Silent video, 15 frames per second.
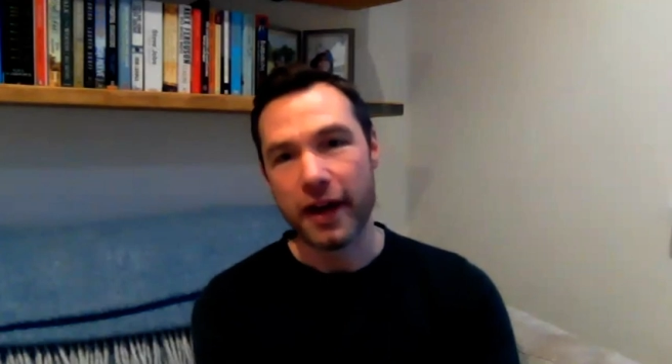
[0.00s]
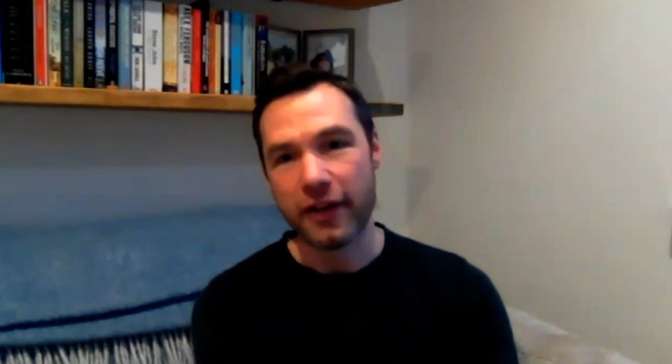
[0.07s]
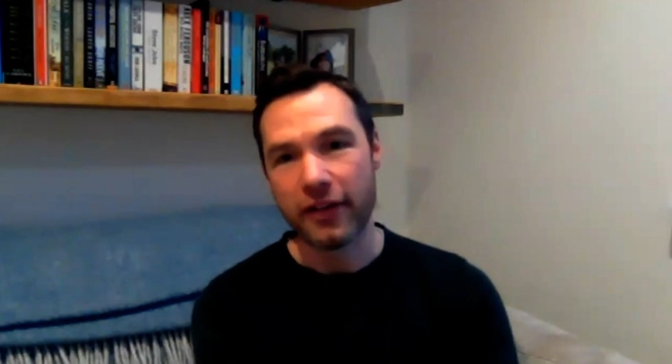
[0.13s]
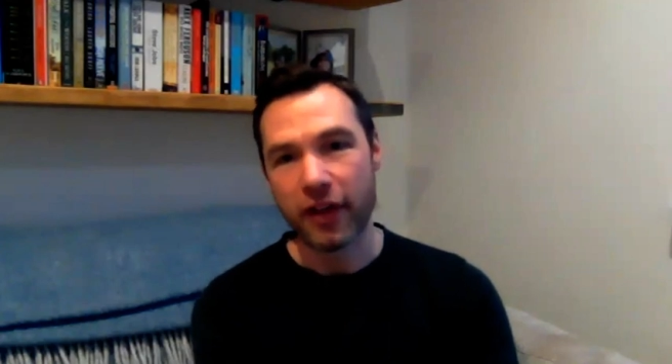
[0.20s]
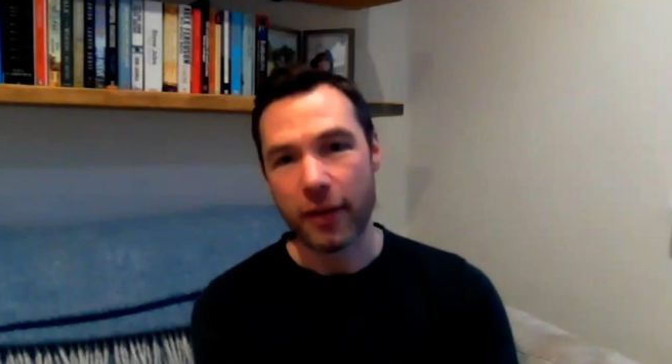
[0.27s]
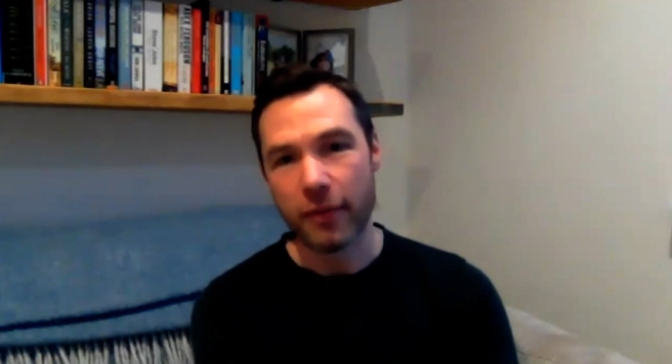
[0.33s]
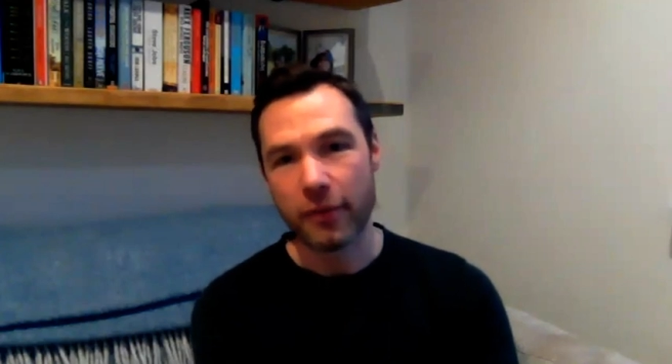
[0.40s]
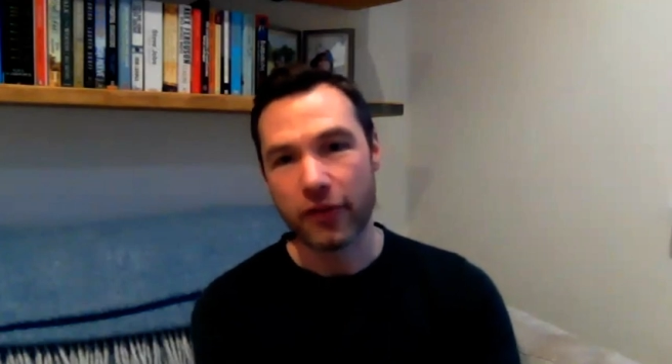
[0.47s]
In
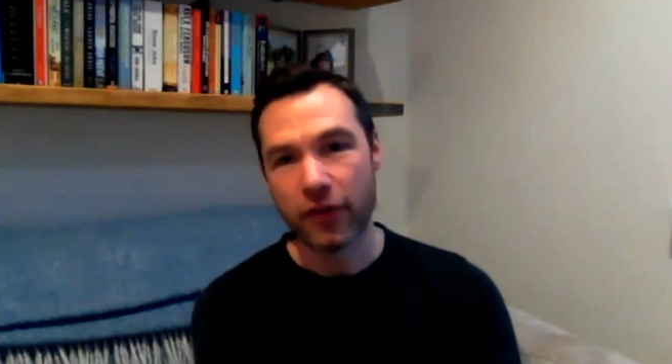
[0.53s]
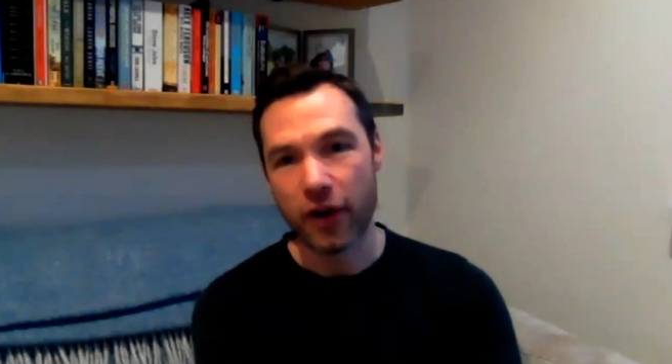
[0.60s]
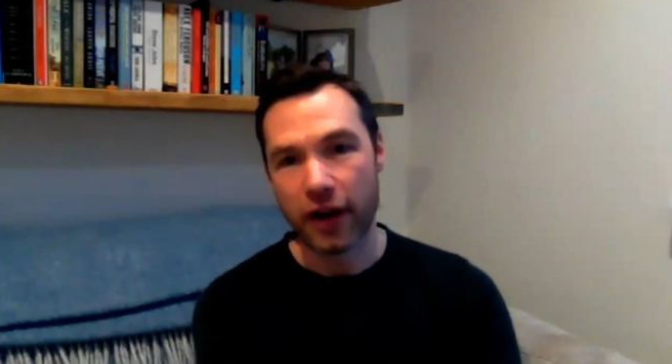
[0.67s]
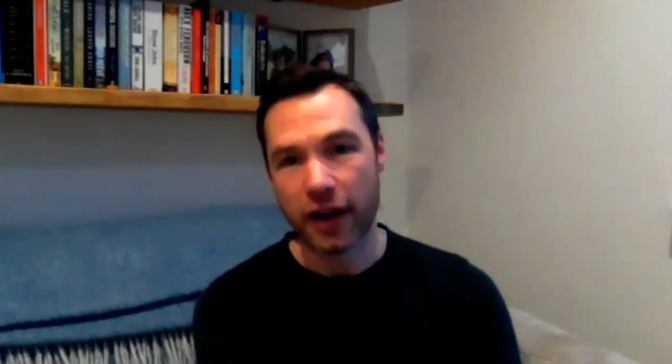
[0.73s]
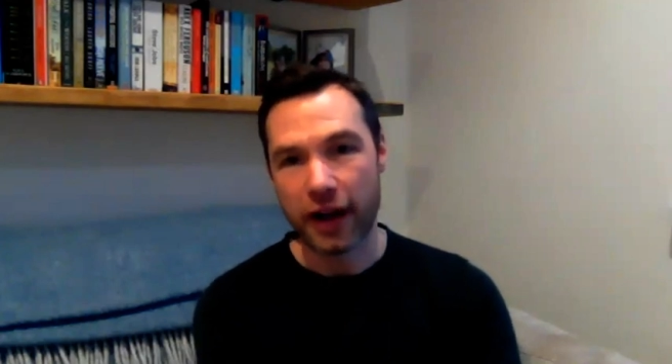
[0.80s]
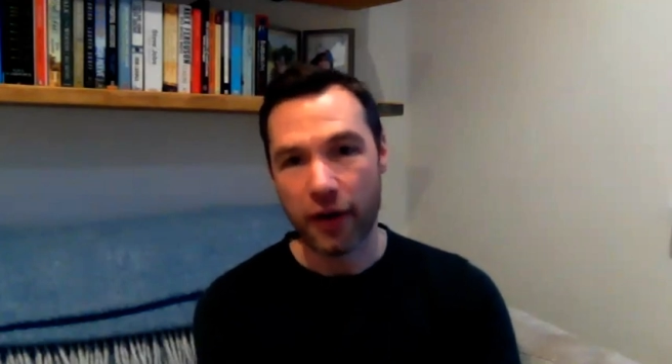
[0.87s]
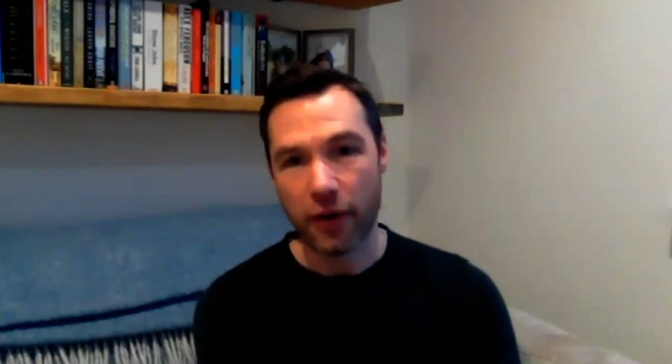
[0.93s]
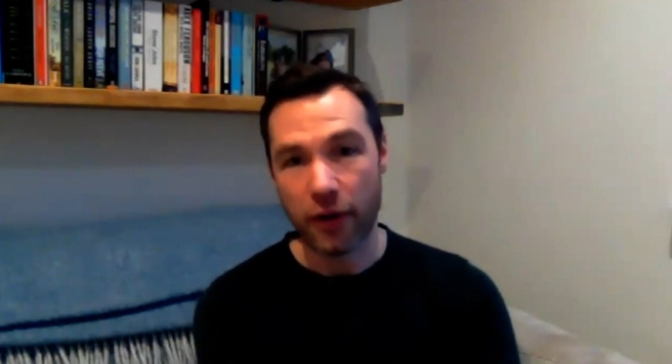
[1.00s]
terms of
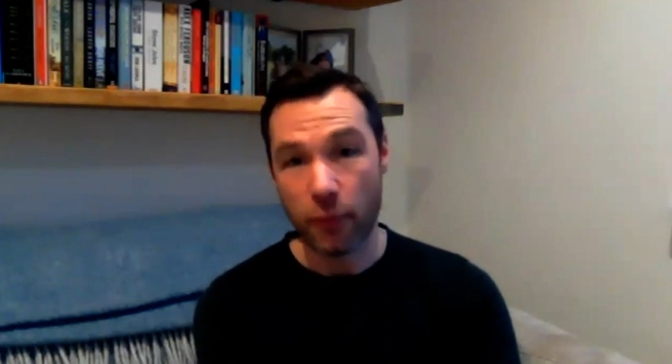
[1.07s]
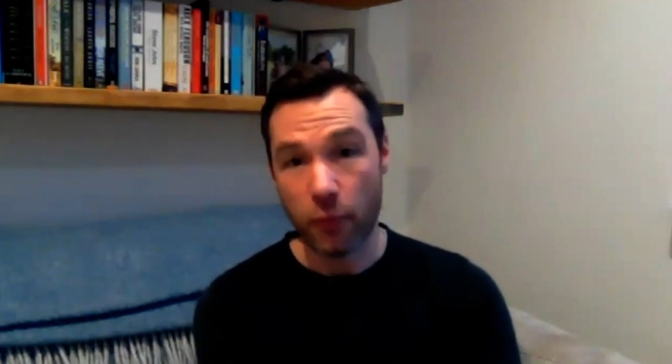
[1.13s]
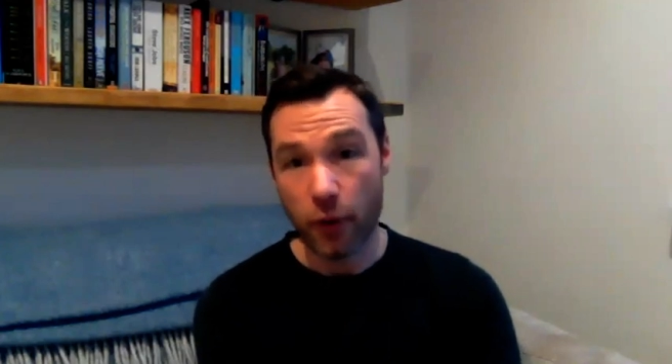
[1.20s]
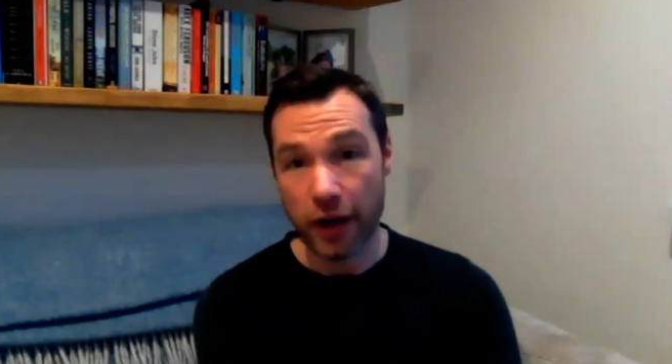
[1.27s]
going out and